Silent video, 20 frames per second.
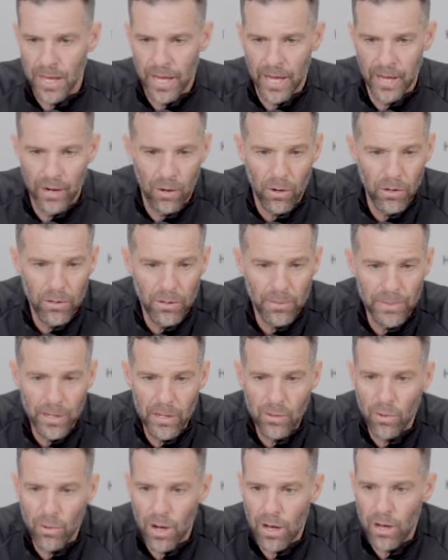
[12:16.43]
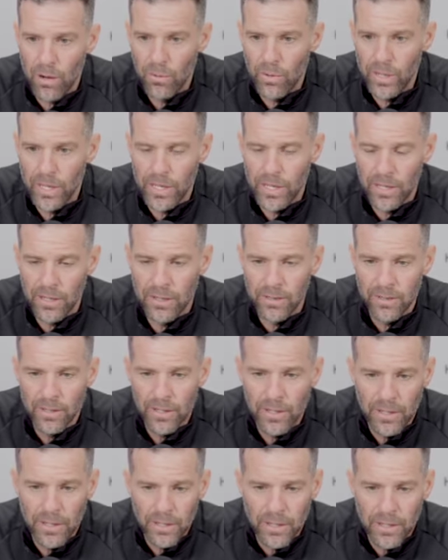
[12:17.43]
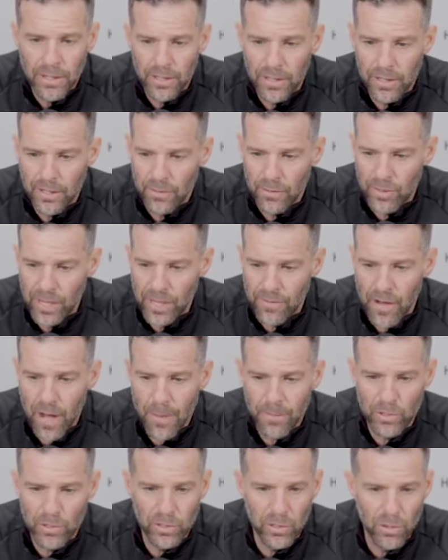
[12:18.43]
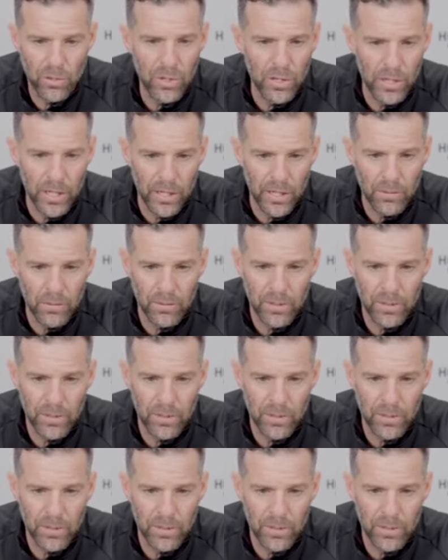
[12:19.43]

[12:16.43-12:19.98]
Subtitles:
And all the meanwhile, we can we have opportunity.